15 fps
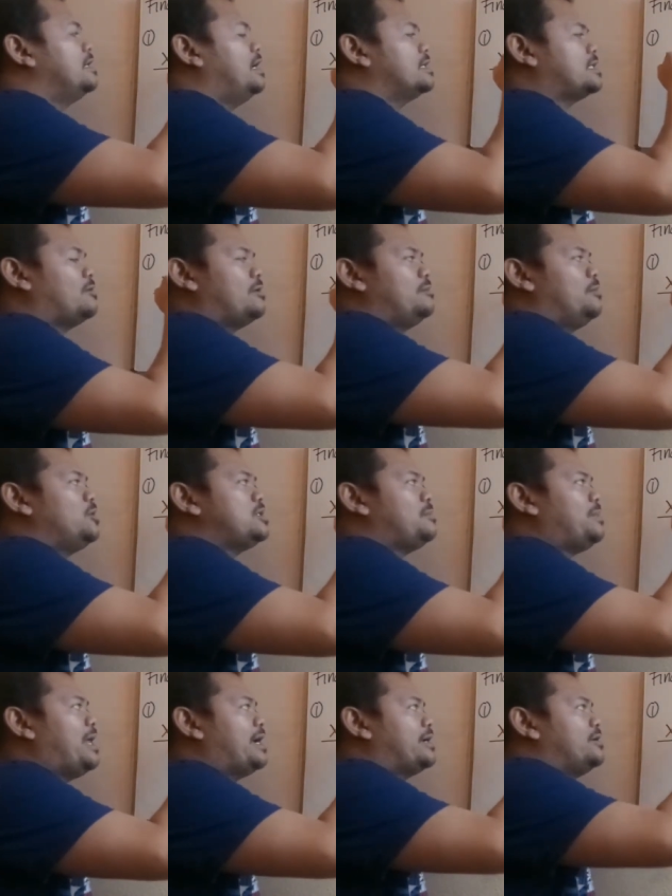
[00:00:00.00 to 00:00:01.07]
as our
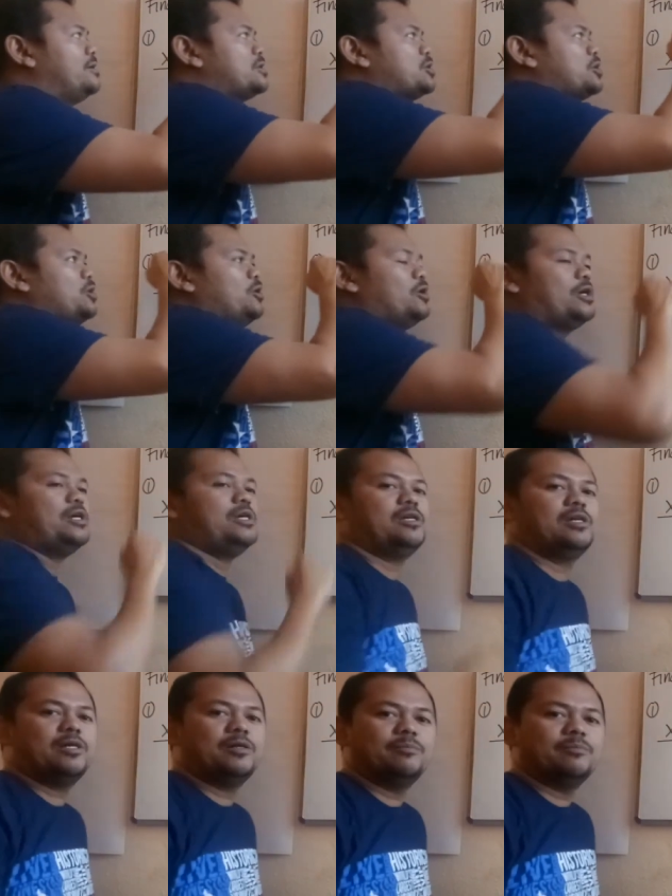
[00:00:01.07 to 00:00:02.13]
multiplier to your